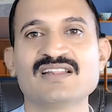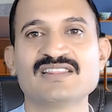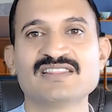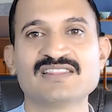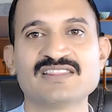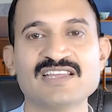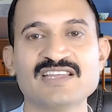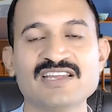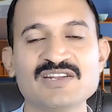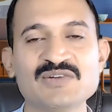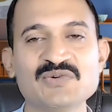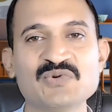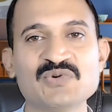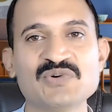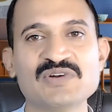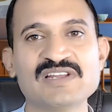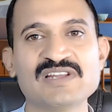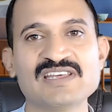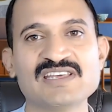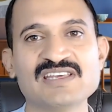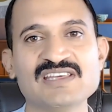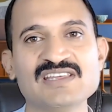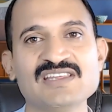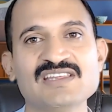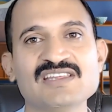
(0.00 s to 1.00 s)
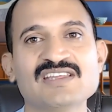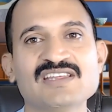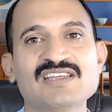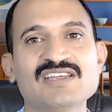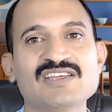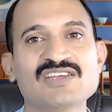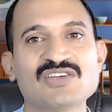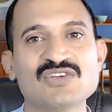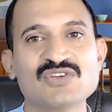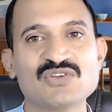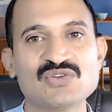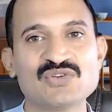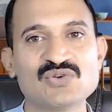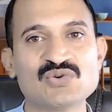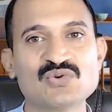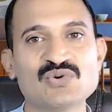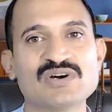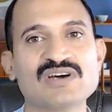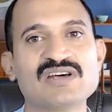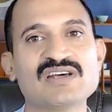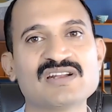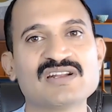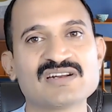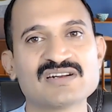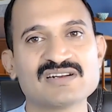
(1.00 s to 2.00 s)
Then only
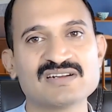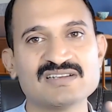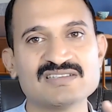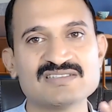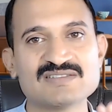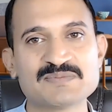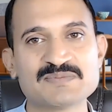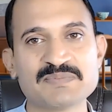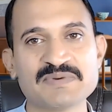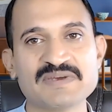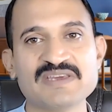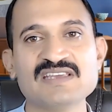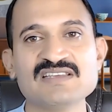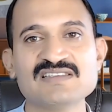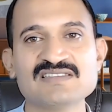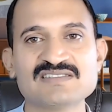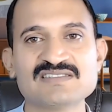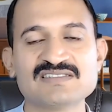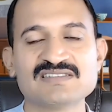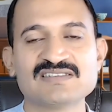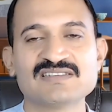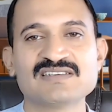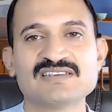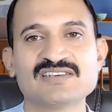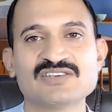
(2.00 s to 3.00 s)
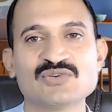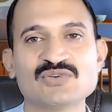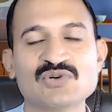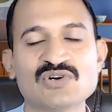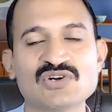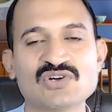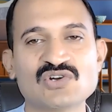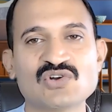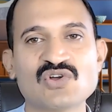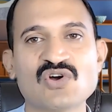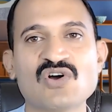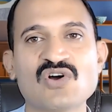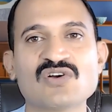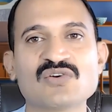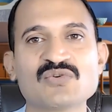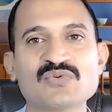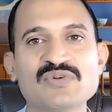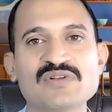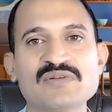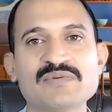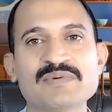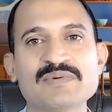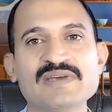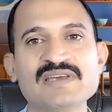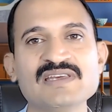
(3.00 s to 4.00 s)
your speech, your talk
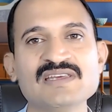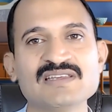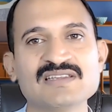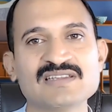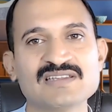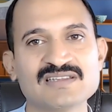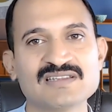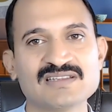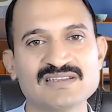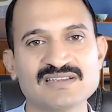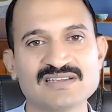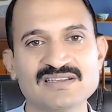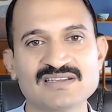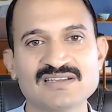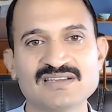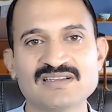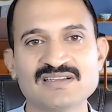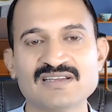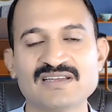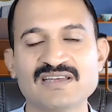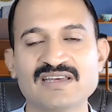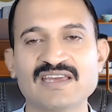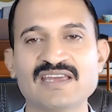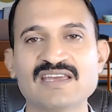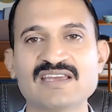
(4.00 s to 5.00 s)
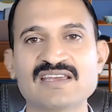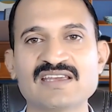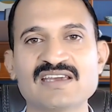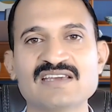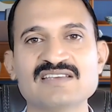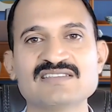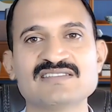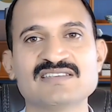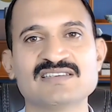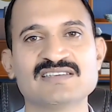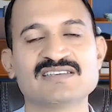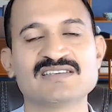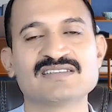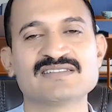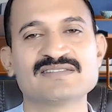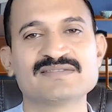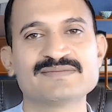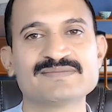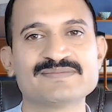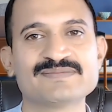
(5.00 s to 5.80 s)
will be engaging.